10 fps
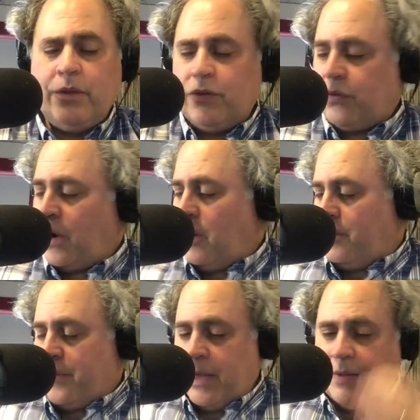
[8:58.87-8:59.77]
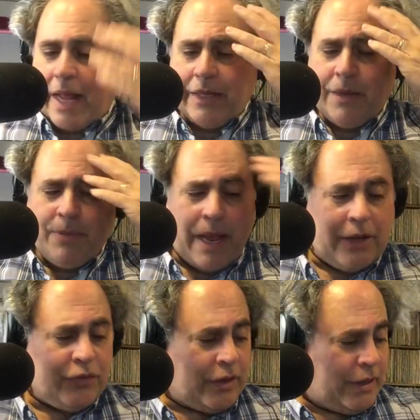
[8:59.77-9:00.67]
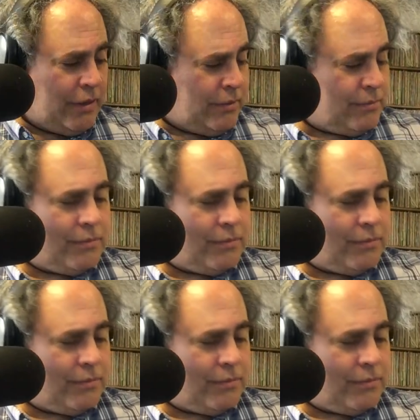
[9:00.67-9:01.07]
So, in that capacity,